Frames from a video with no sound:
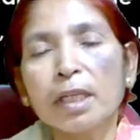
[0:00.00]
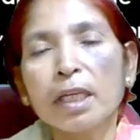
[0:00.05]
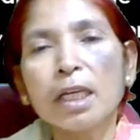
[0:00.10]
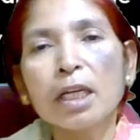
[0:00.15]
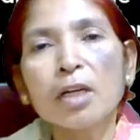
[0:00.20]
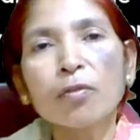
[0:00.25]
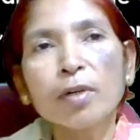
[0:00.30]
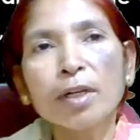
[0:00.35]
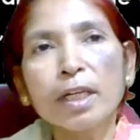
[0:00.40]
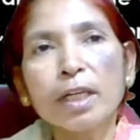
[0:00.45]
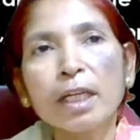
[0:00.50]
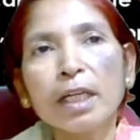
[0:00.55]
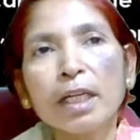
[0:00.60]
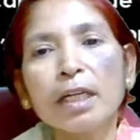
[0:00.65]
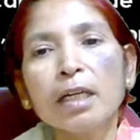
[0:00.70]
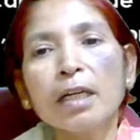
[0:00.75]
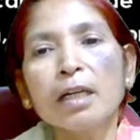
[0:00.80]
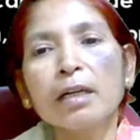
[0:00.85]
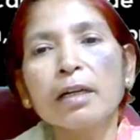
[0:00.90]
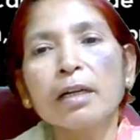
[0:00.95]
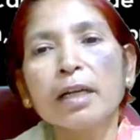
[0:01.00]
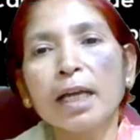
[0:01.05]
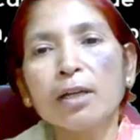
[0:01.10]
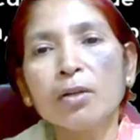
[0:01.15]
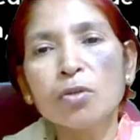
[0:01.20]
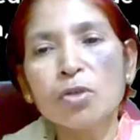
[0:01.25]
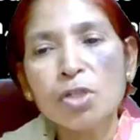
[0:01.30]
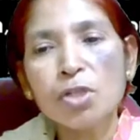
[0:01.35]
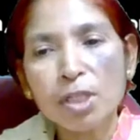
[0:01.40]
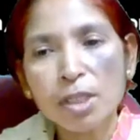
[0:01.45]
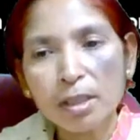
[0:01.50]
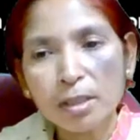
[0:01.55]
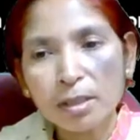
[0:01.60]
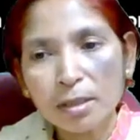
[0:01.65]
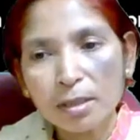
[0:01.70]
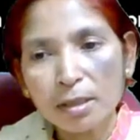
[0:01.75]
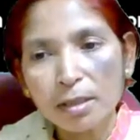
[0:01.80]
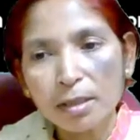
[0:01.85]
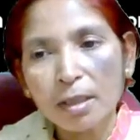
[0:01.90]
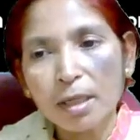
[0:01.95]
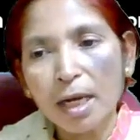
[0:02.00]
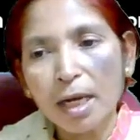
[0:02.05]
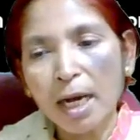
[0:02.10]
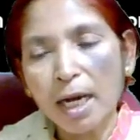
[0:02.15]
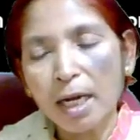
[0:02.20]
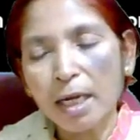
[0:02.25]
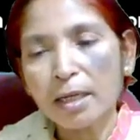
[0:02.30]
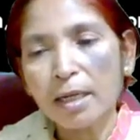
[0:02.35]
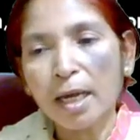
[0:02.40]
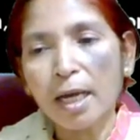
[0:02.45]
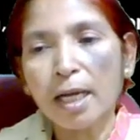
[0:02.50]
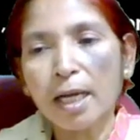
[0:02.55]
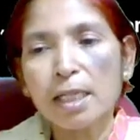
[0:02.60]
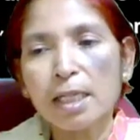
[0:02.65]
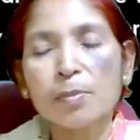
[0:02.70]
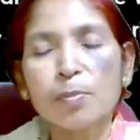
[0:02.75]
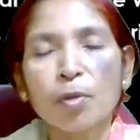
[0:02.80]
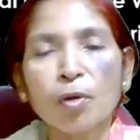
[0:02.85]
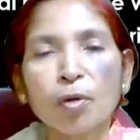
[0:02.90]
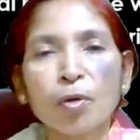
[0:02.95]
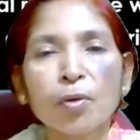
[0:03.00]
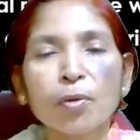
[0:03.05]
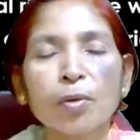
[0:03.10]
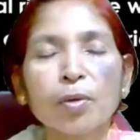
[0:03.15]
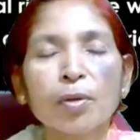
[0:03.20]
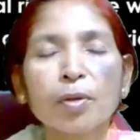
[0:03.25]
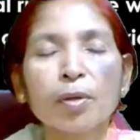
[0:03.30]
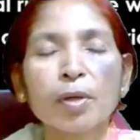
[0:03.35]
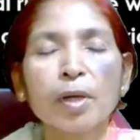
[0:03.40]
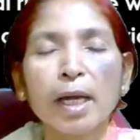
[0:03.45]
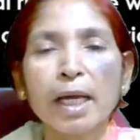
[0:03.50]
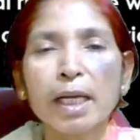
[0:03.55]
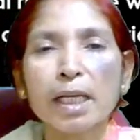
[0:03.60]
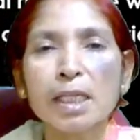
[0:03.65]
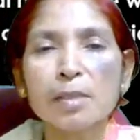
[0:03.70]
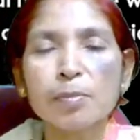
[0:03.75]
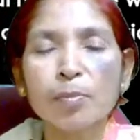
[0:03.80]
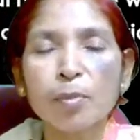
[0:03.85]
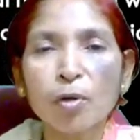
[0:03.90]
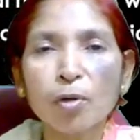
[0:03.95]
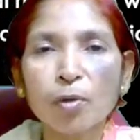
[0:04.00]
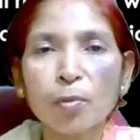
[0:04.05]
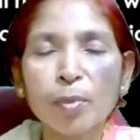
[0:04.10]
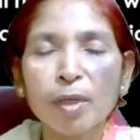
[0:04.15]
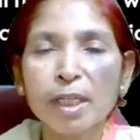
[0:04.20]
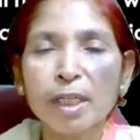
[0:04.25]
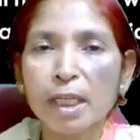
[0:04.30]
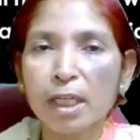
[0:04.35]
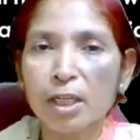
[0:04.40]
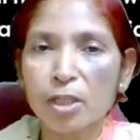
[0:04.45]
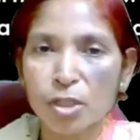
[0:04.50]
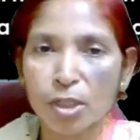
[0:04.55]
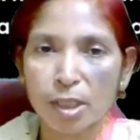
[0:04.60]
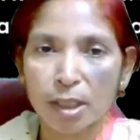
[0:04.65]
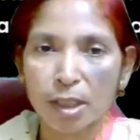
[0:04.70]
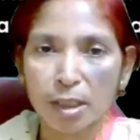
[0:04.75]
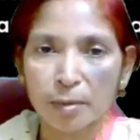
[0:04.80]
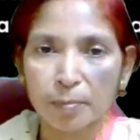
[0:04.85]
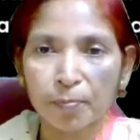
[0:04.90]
equity dilution and expropriation.